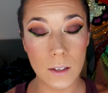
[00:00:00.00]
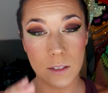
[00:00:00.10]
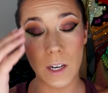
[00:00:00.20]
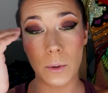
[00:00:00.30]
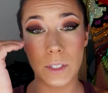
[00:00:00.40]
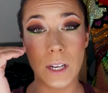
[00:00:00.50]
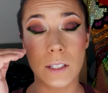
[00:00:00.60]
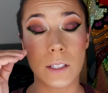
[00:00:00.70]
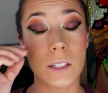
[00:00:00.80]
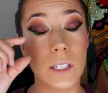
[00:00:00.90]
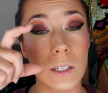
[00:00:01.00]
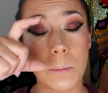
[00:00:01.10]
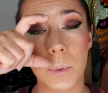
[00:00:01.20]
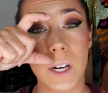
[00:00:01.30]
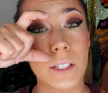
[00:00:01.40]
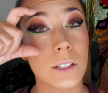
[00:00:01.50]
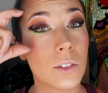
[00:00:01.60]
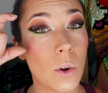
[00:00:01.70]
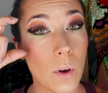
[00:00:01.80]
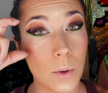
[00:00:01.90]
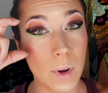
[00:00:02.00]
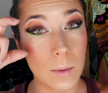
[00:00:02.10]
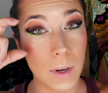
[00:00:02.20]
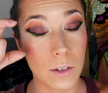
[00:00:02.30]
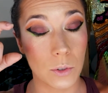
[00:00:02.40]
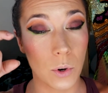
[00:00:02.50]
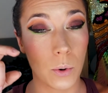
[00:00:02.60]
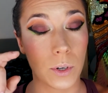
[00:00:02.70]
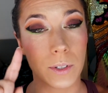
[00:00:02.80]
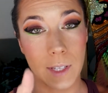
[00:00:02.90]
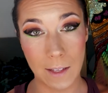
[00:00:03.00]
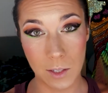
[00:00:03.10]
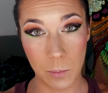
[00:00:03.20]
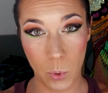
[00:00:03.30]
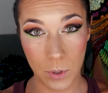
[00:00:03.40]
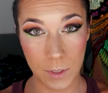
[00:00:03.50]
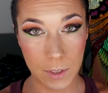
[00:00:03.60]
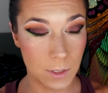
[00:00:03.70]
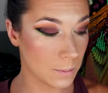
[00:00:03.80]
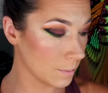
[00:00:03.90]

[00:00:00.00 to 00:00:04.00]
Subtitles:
So now it's nice and deep, but I didn't go all the way to my inner corner. That's important.